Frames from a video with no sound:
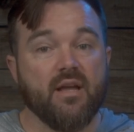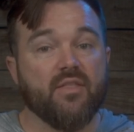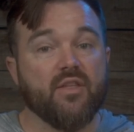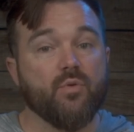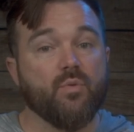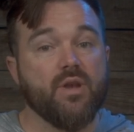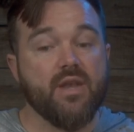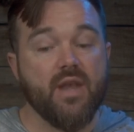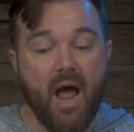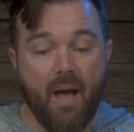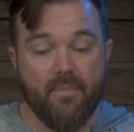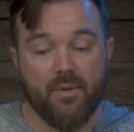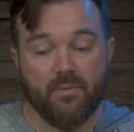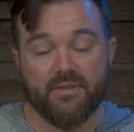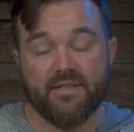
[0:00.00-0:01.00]
that you would not
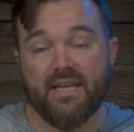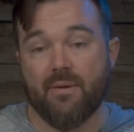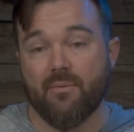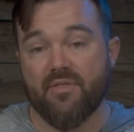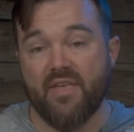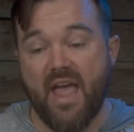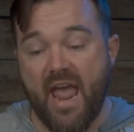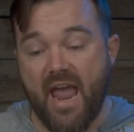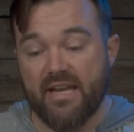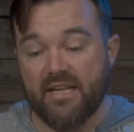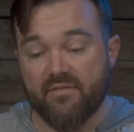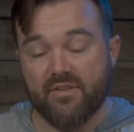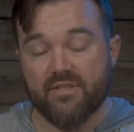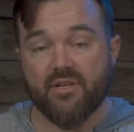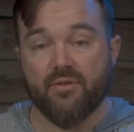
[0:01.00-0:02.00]
be able to get with any
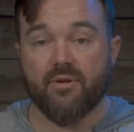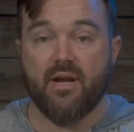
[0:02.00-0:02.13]
of these other